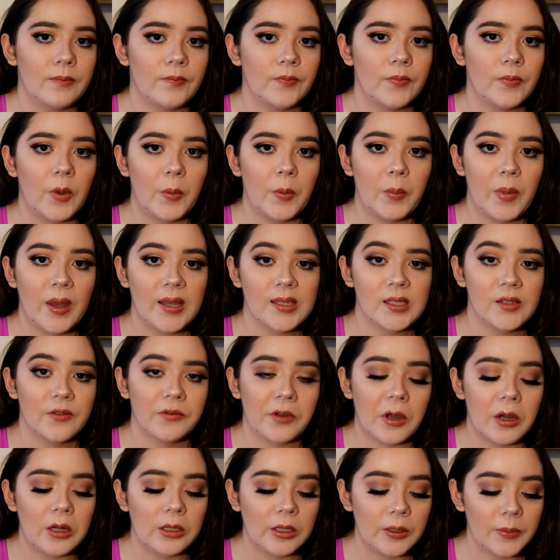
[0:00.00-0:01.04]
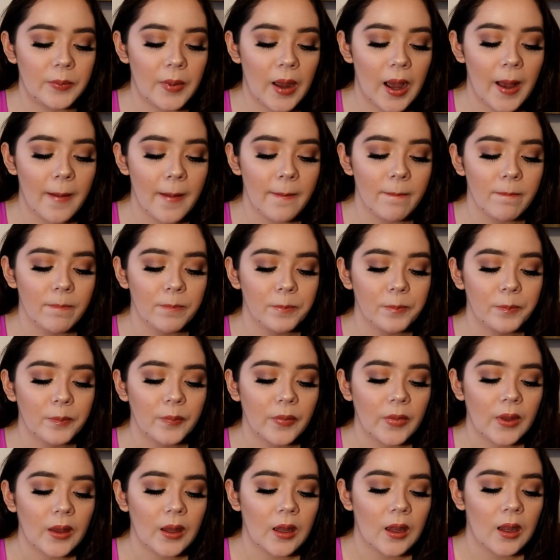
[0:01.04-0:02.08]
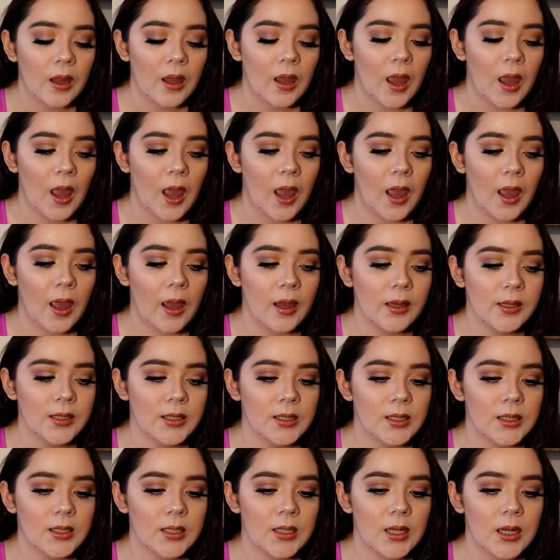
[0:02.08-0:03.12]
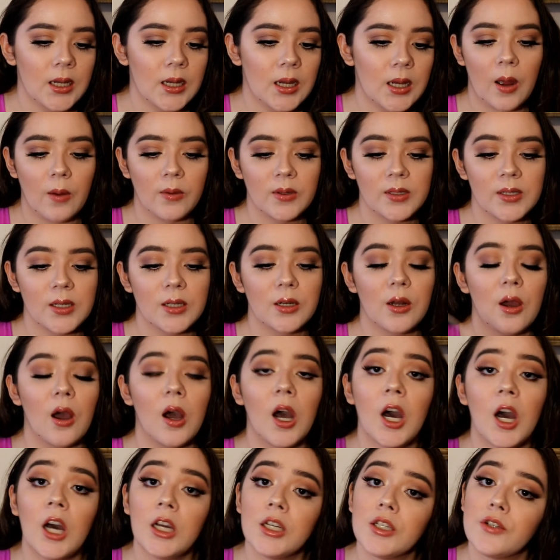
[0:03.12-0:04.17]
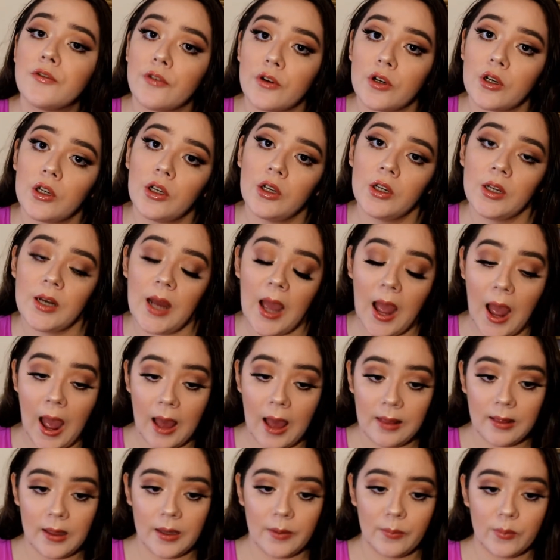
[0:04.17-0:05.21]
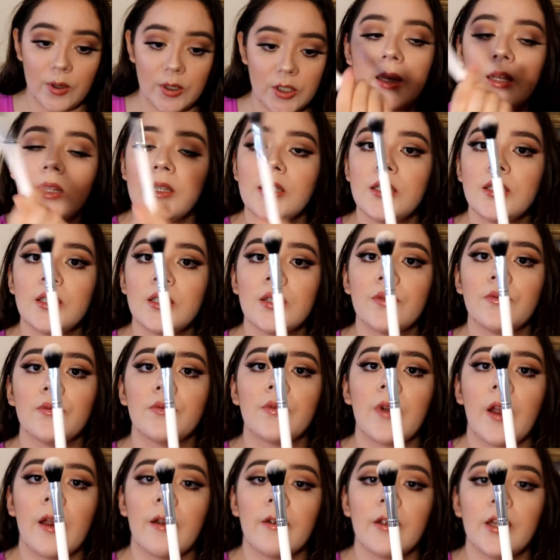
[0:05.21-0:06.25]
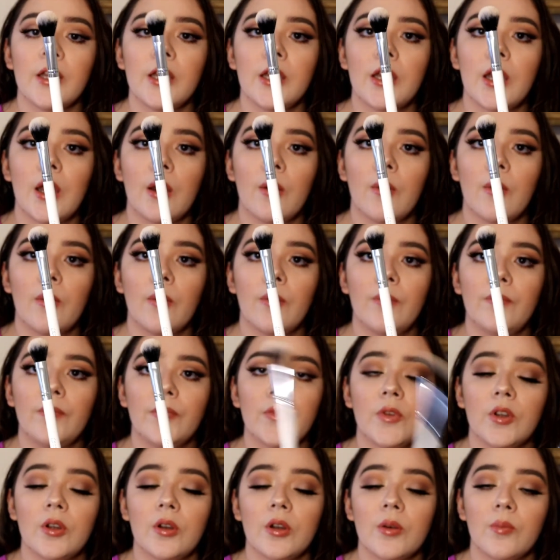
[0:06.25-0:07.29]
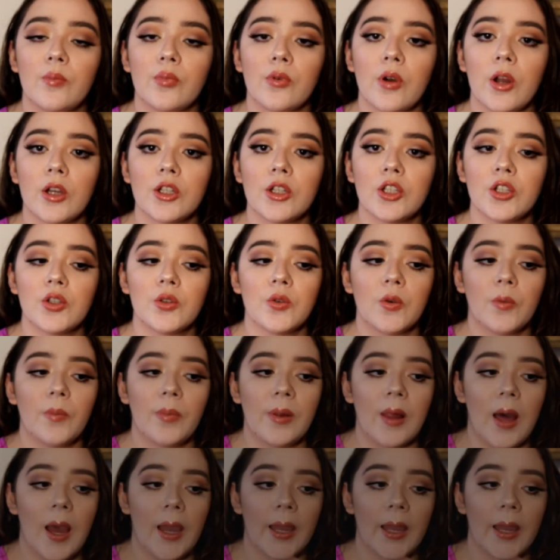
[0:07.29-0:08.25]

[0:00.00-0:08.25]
the best of Colourpop, and I was in a hunt for a good highlight brush. It is a very good brush to apply